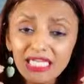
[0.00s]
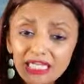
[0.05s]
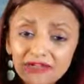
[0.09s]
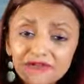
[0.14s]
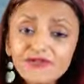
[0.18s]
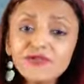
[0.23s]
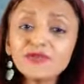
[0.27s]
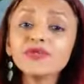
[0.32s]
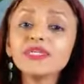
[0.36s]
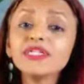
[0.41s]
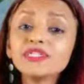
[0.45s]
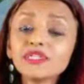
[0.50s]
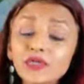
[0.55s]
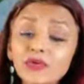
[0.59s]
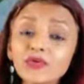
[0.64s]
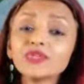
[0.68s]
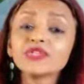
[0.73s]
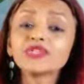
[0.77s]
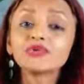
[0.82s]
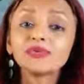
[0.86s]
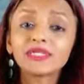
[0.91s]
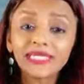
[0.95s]
if you need to
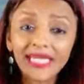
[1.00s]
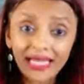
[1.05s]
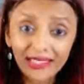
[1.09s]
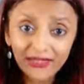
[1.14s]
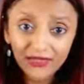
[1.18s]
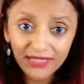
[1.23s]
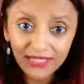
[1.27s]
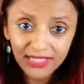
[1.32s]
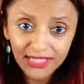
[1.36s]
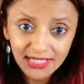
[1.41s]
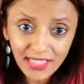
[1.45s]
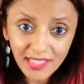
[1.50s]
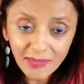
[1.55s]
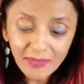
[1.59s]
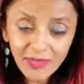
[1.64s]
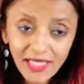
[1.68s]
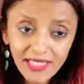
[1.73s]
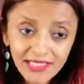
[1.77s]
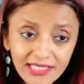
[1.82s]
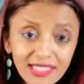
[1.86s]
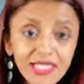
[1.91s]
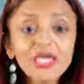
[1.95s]
go into a calorie
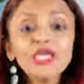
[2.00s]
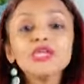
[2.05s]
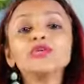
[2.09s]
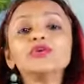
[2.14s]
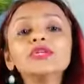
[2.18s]
surplus,